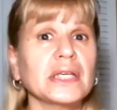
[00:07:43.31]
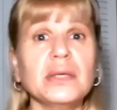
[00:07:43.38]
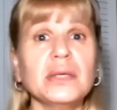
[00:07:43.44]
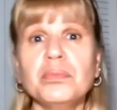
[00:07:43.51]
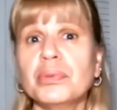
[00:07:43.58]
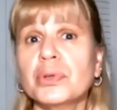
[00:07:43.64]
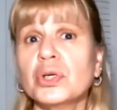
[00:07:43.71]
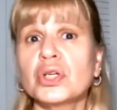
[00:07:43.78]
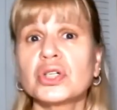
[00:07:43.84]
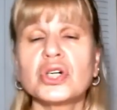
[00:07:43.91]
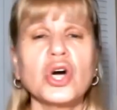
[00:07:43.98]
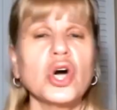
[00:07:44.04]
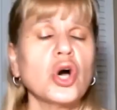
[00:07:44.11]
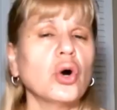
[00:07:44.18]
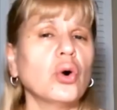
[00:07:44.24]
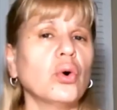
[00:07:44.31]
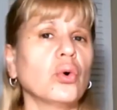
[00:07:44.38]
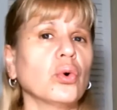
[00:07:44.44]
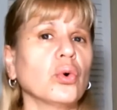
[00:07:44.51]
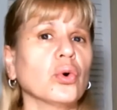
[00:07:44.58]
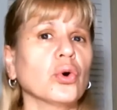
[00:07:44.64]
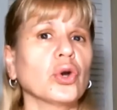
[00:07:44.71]
ebook
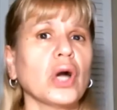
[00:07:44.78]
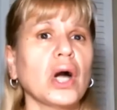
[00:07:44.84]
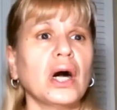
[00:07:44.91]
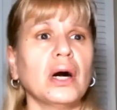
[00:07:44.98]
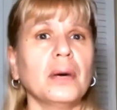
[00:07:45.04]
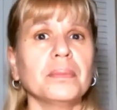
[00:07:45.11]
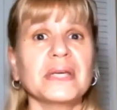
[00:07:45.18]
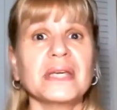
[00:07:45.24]
or um,